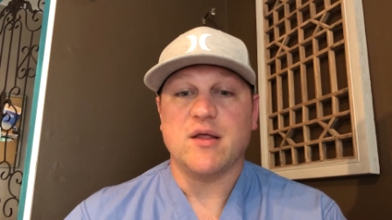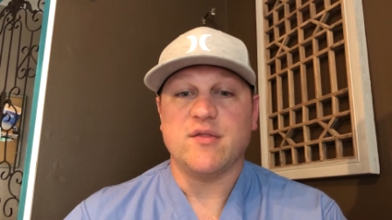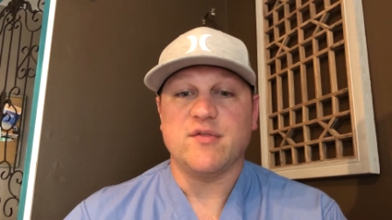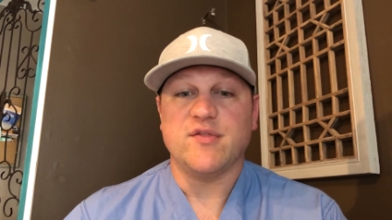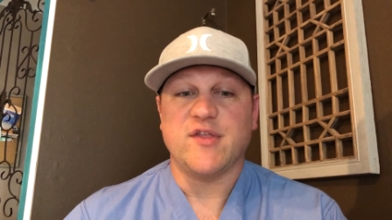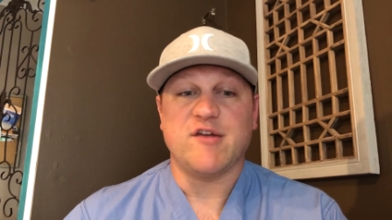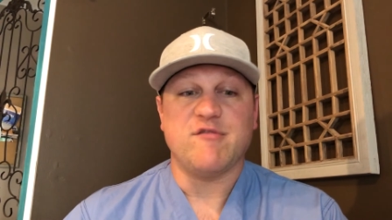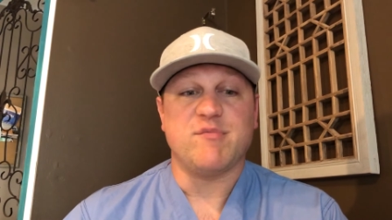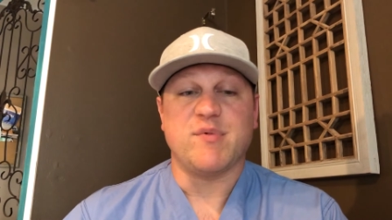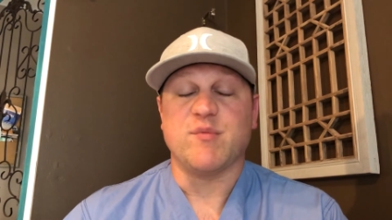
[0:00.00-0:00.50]

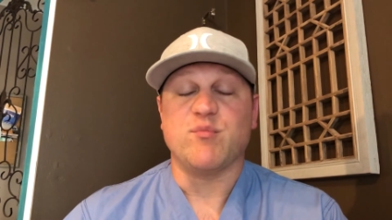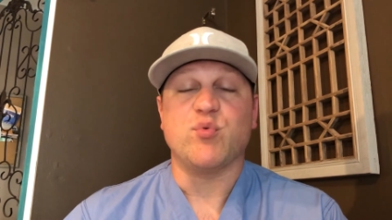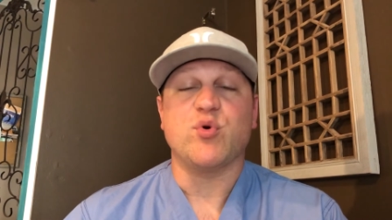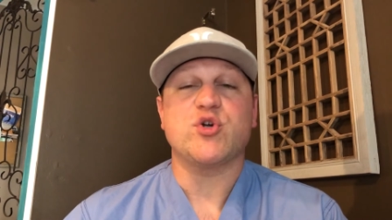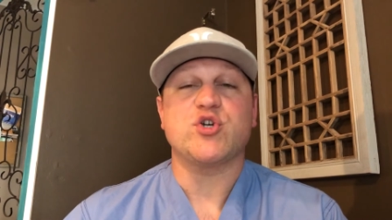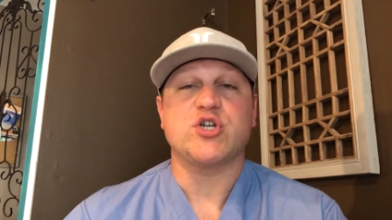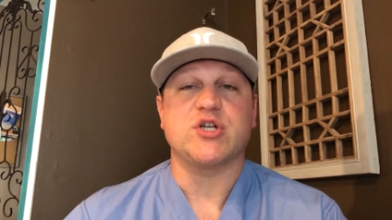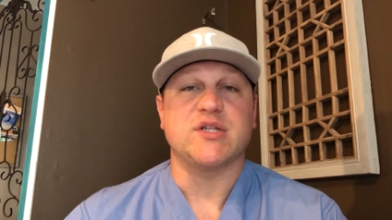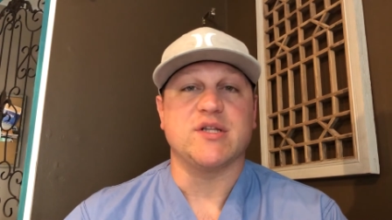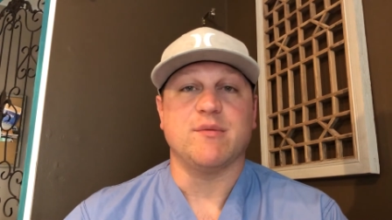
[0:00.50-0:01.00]
they've been
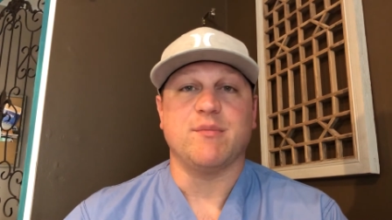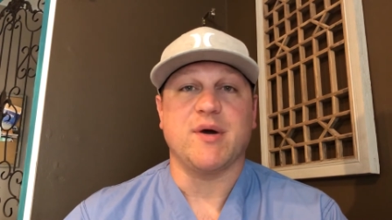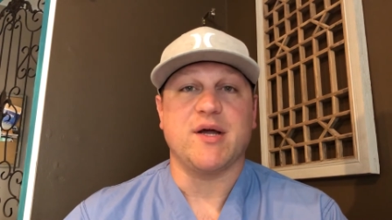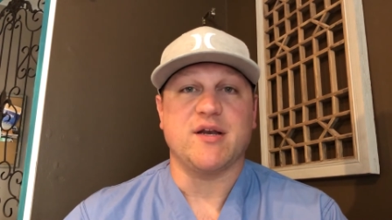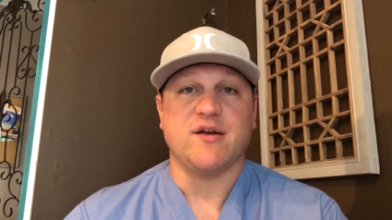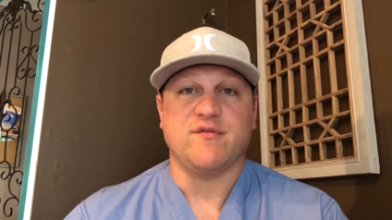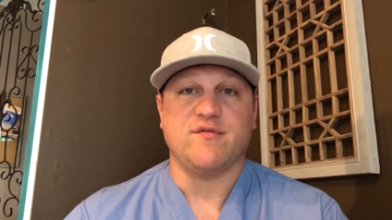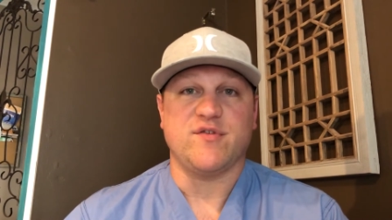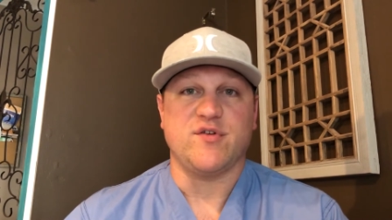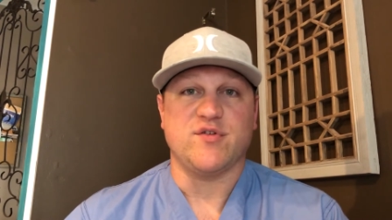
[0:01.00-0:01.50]
pushing the
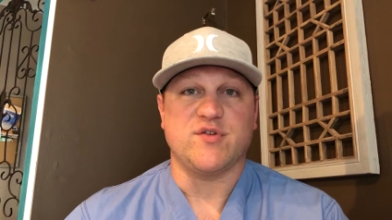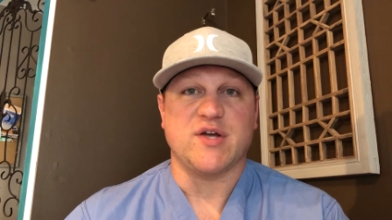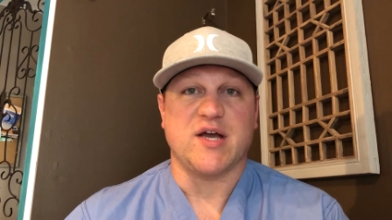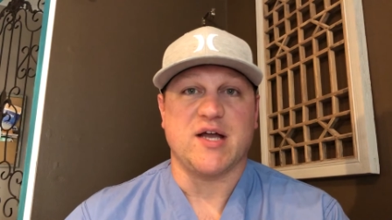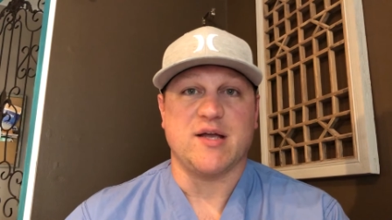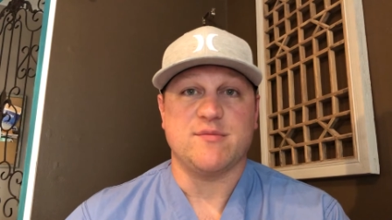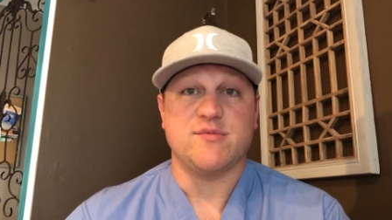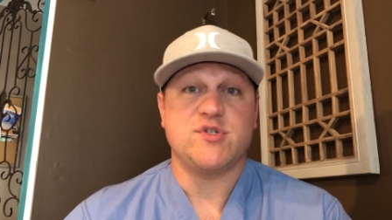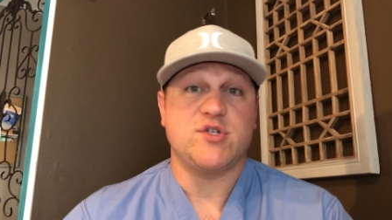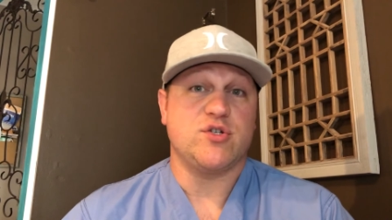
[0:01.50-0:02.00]
button a few
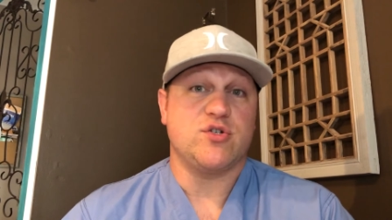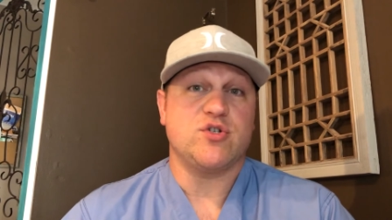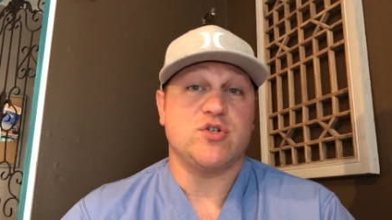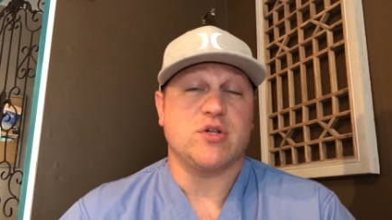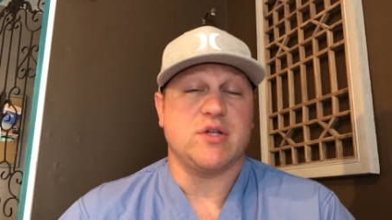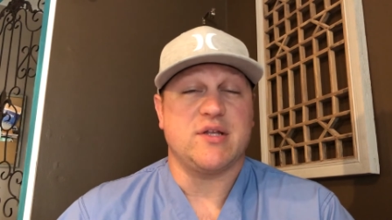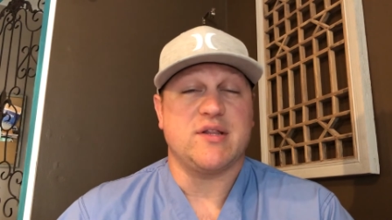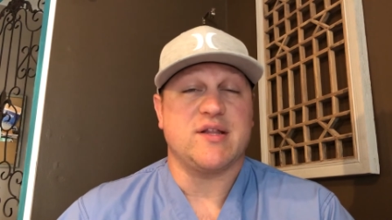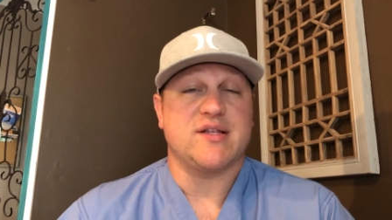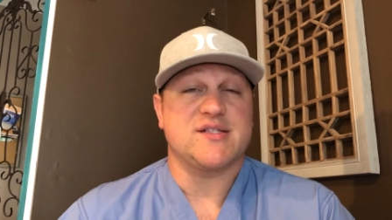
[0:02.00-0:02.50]
times.
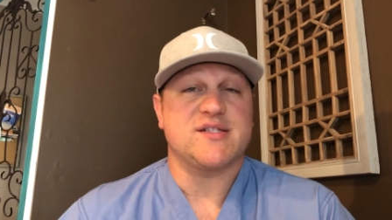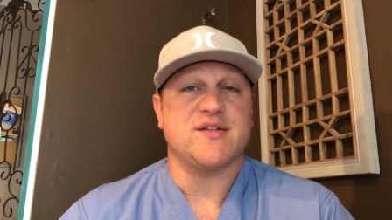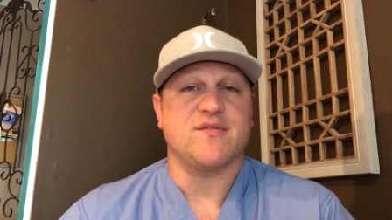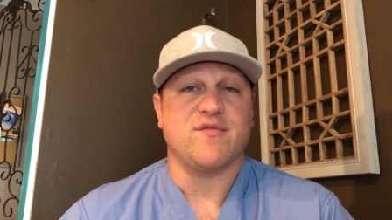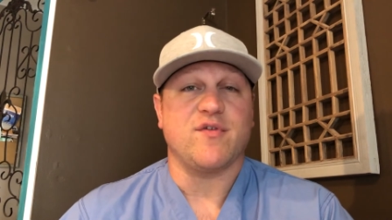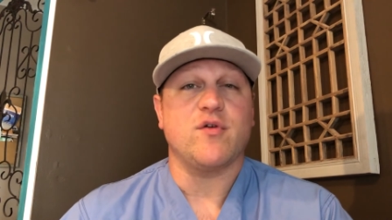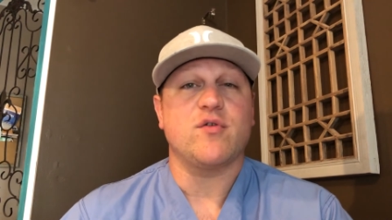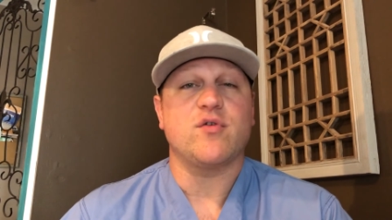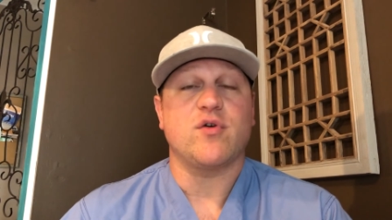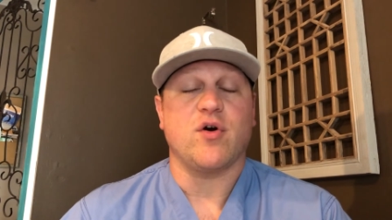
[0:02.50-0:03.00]
Usually that's the
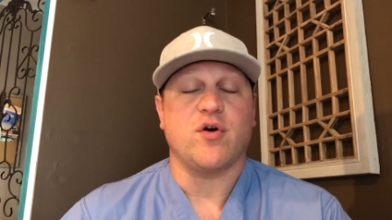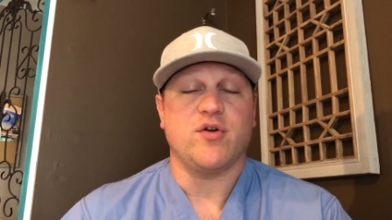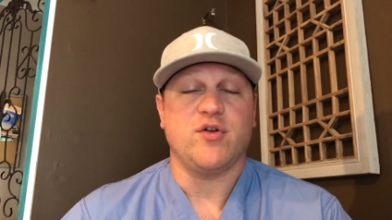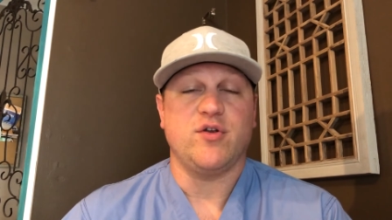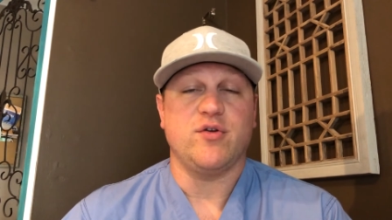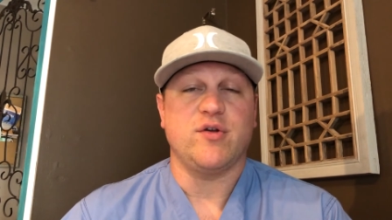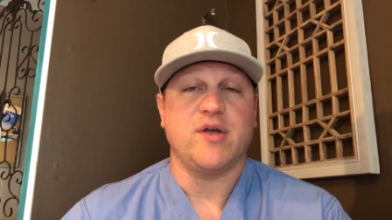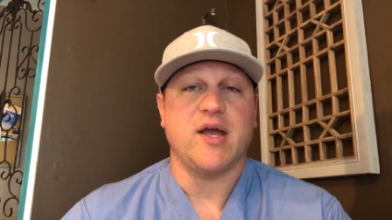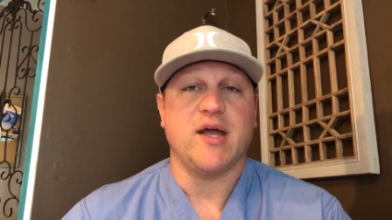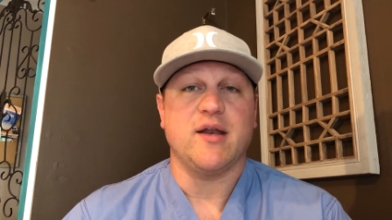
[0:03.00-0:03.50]
phone call
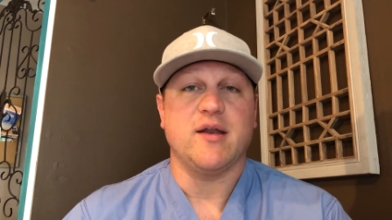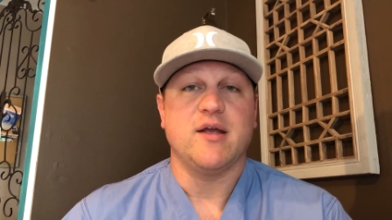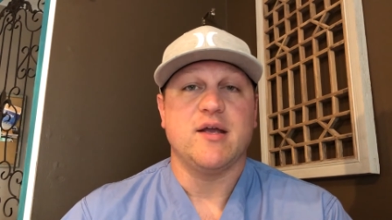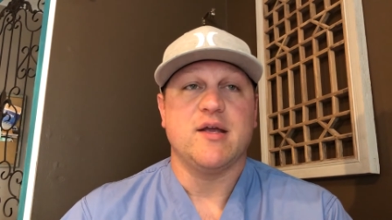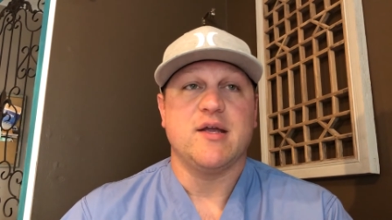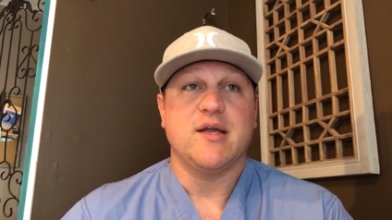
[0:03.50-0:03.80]
you get.